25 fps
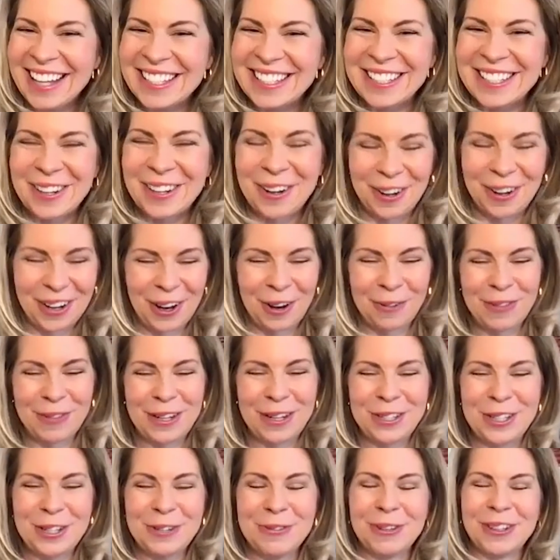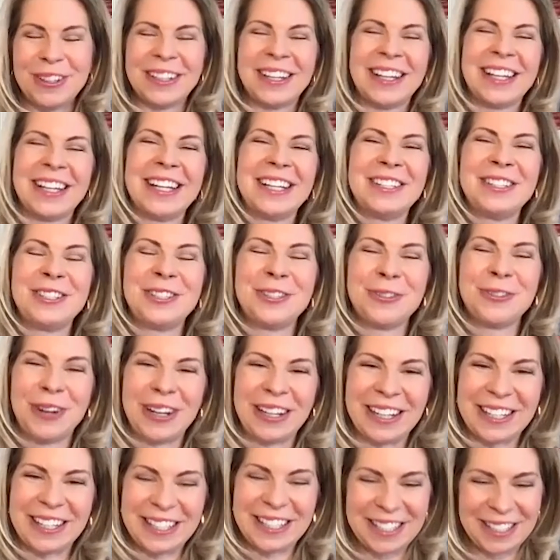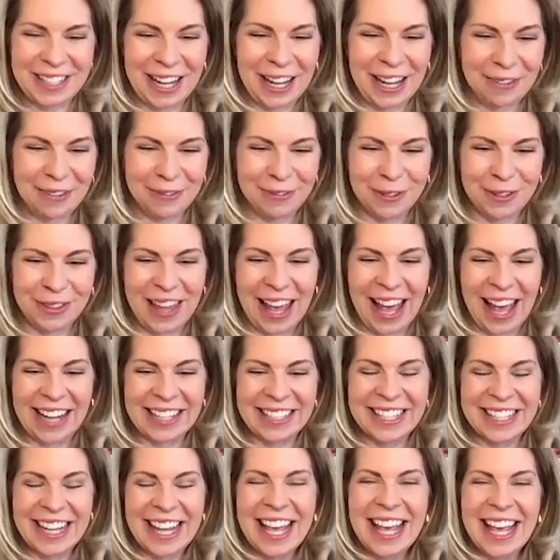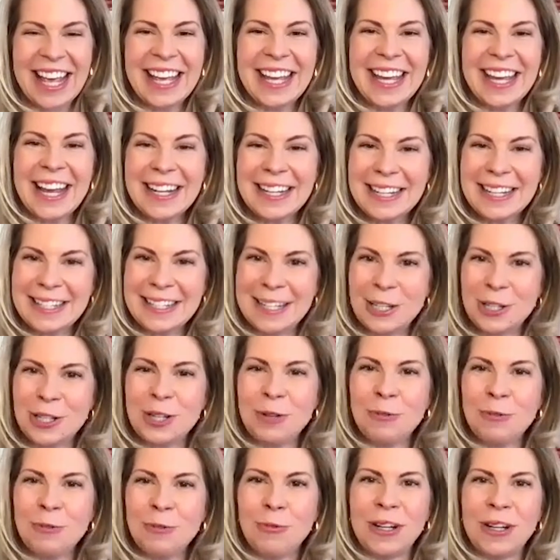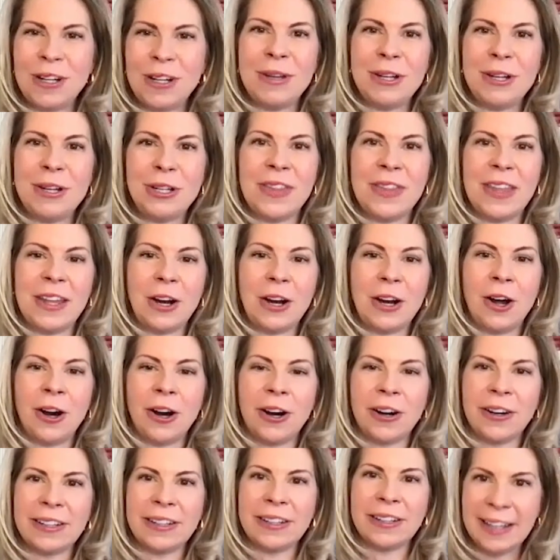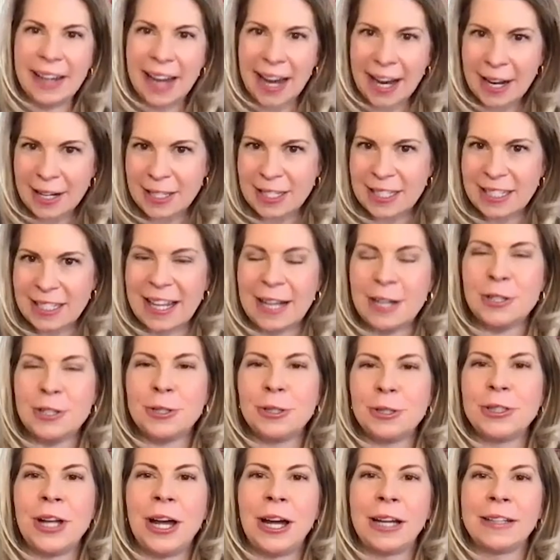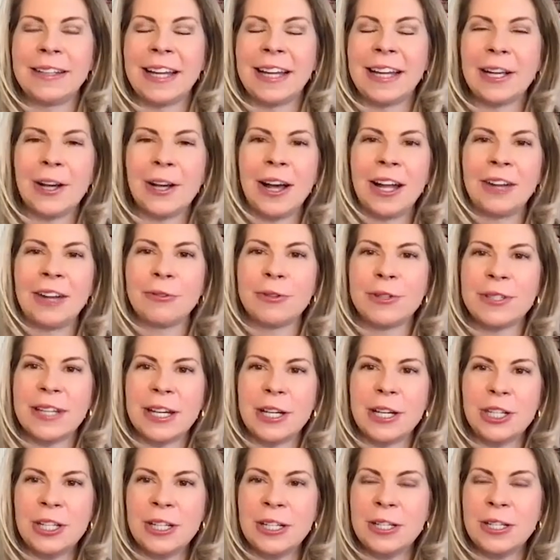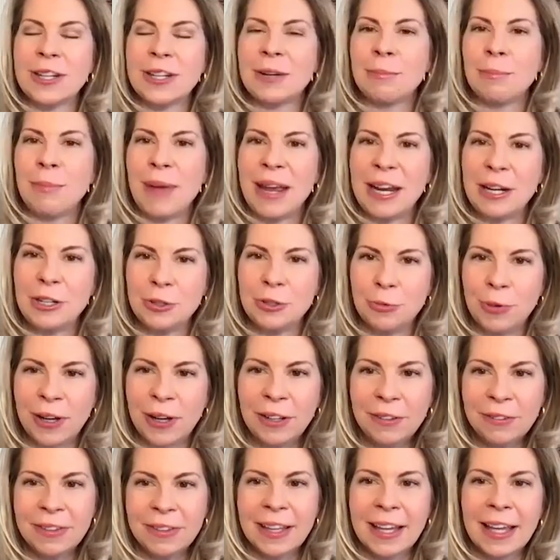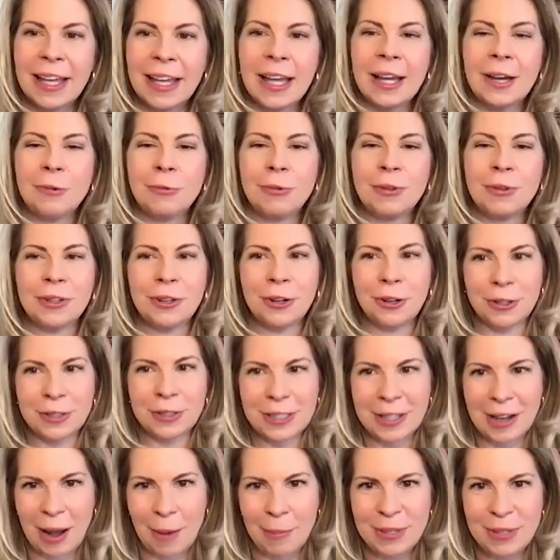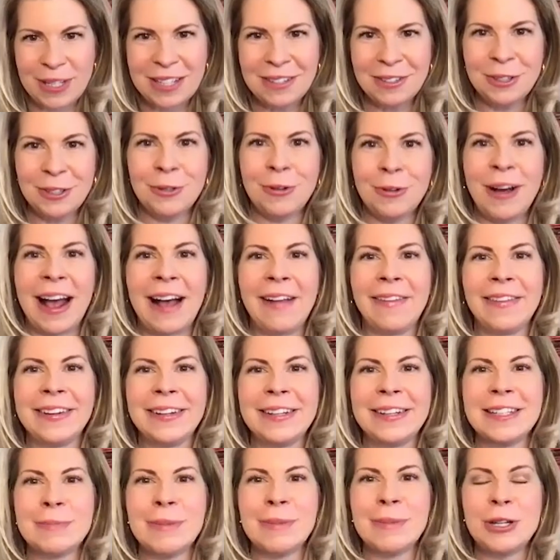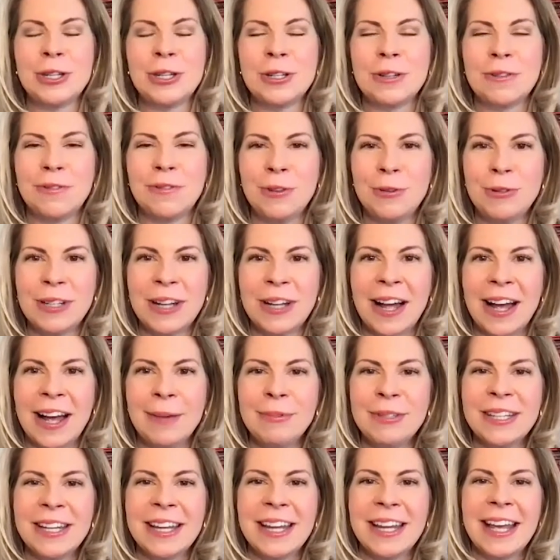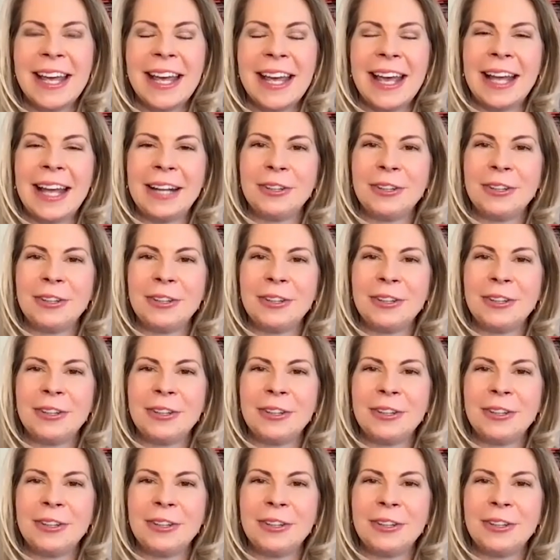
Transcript: So hope that you will join us for that. In addition, I want to mention that our next scheduled online conversation is on May 12th with Kurt Thompson, who Alan has mentioned a few times, and